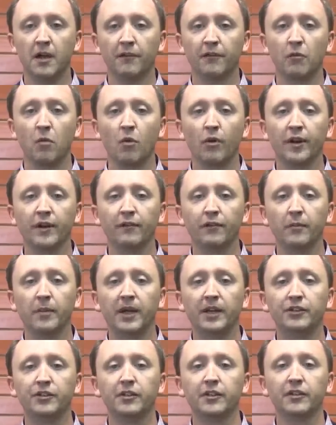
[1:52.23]
For more
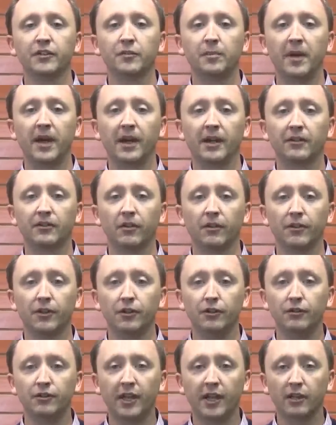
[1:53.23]
information and specs on
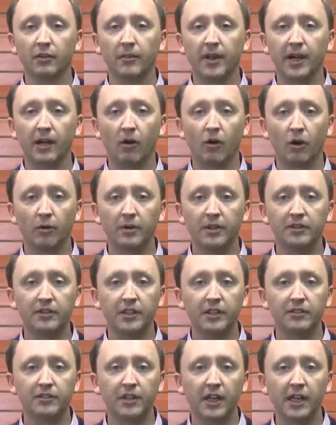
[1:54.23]
the new TaylorMade
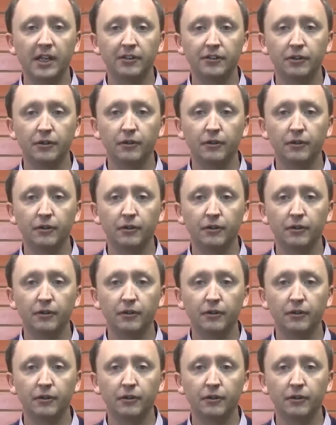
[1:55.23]
RBZ Stage